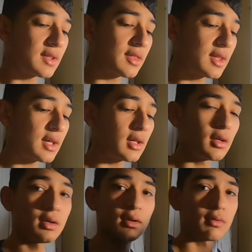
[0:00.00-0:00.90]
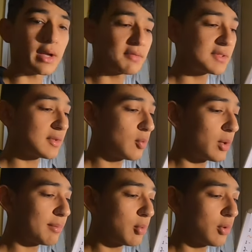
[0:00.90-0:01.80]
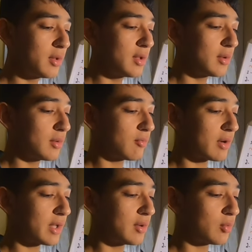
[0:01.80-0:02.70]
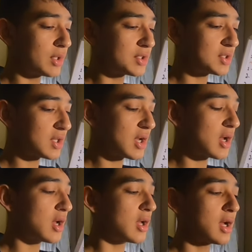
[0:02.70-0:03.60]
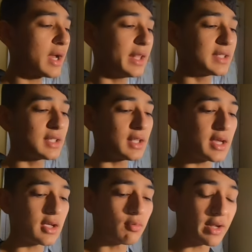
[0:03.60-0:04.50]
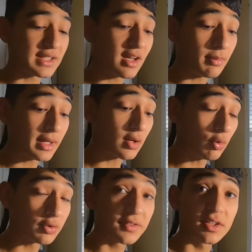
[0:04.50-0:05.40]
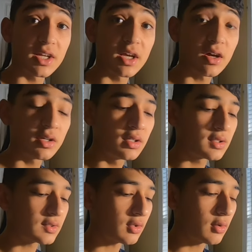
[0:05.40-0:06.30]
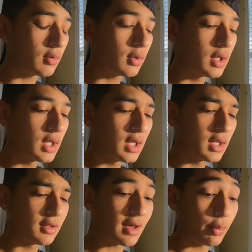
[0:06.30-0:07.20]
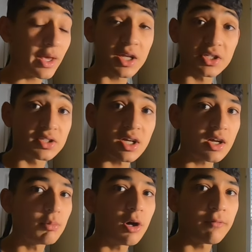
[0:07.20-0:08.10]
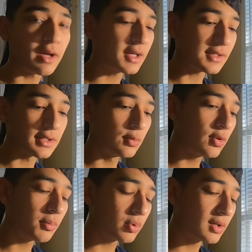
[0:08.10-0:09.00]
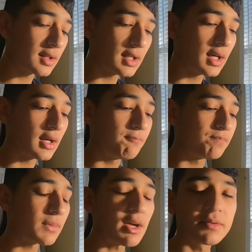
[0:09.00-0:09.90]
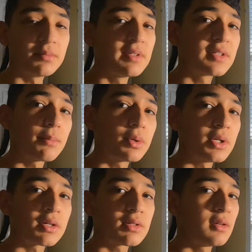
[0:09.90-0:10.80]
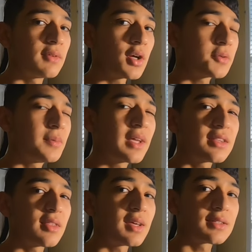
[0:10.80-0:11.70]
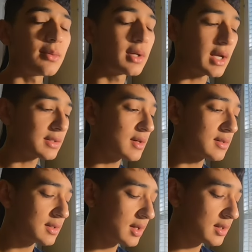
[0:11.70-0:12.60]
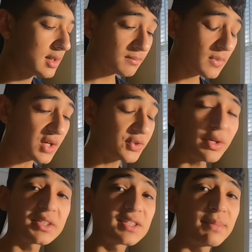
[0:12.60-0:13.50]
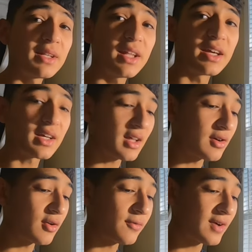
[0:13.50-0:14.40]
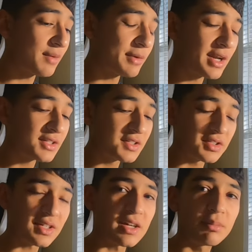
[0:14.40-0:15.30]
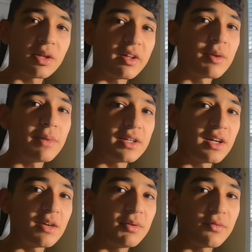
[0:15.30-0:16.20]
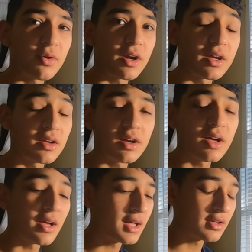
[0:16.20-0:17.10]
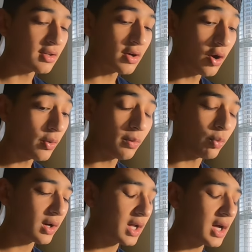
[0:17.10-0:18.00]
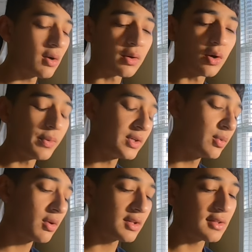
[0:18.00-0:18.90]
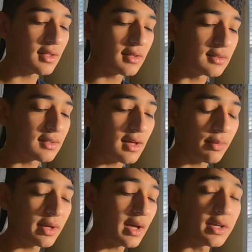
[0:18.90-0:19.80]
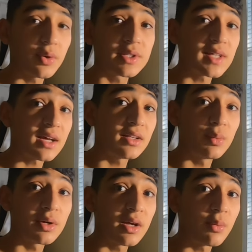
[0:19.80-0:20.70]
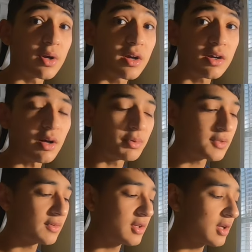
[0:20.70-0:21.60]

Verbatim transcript: thing, I have this little whiteboard, right, which uh, I like to like write down my goals for the day on. So that way I can just check them off as I do them throughout the day helps me stay productive. It helps me get the things I want to get done done. So I like to spend like, I don't know, five minutes just kind of planning my day before I and go and work out, go and do other things. That way I know exactly what I want to accomplish for the day.